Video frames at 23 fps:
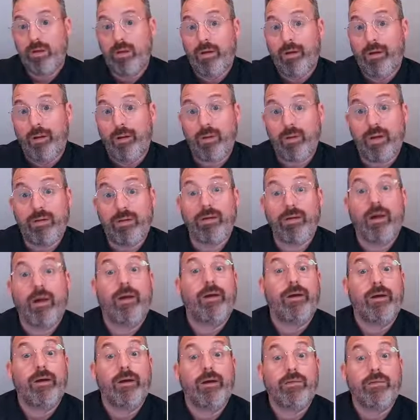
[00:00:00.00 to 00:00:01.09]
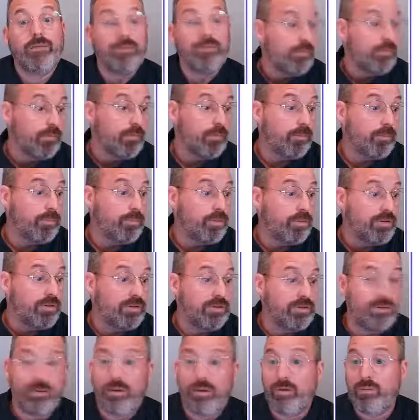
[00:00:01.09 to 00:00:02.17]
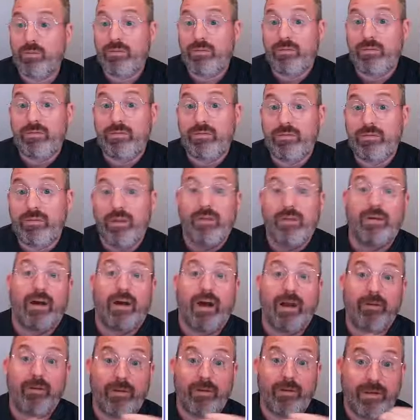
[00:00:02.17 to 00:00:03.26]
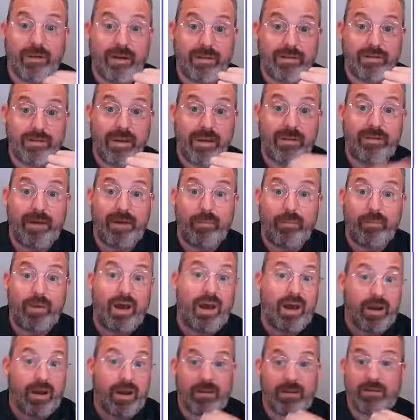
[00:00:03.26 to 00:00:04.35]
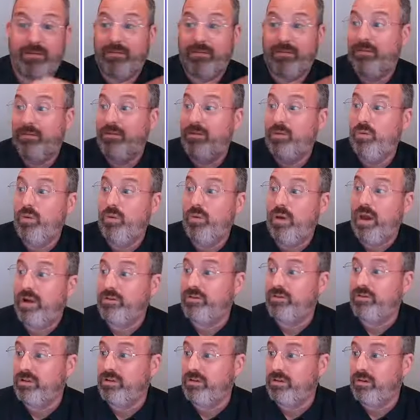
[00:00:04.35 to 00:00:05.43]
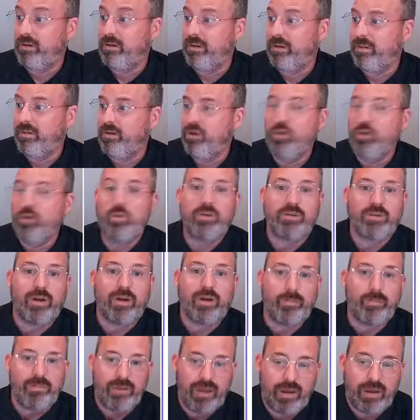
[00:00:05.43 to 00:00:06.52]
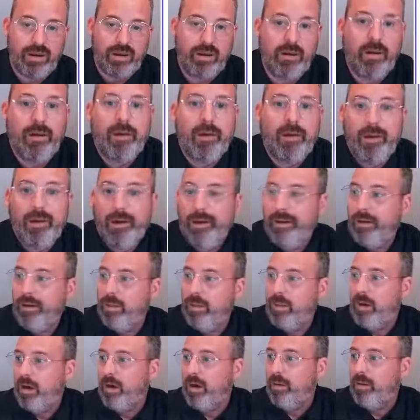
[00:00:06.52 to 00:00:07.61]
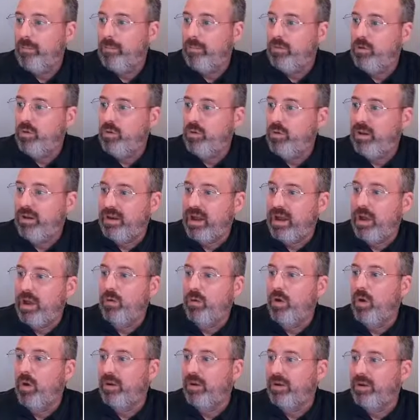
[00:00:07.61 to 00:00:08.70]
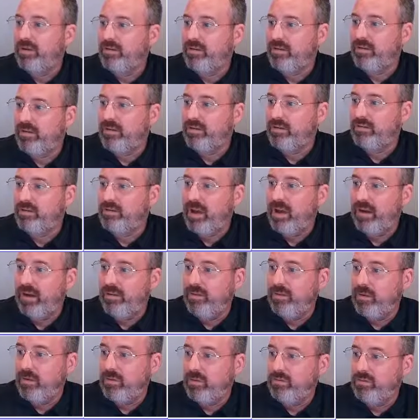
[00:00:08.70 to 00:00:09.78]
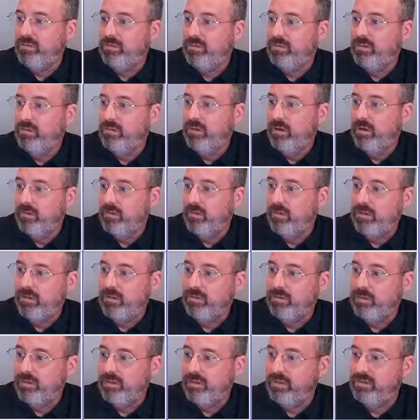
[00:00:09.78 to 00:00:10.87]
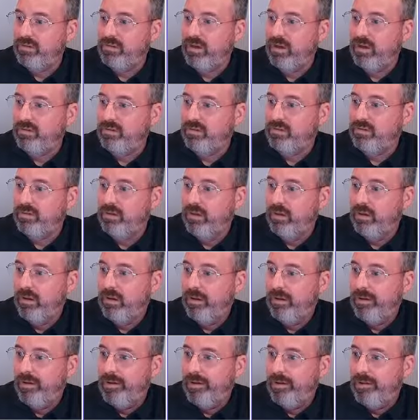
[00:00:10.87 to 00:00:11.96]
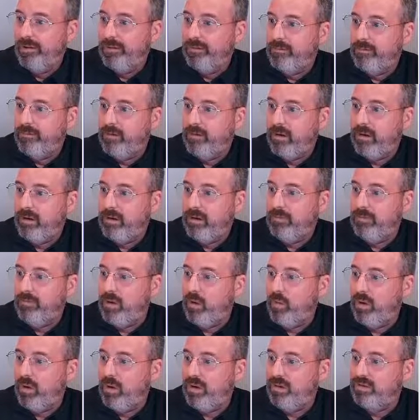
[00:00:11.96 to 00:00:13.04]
Okay. Please, I take that back. You actually, in the newest update, you can now go in and assign those, right? So in this case, right, if I wanted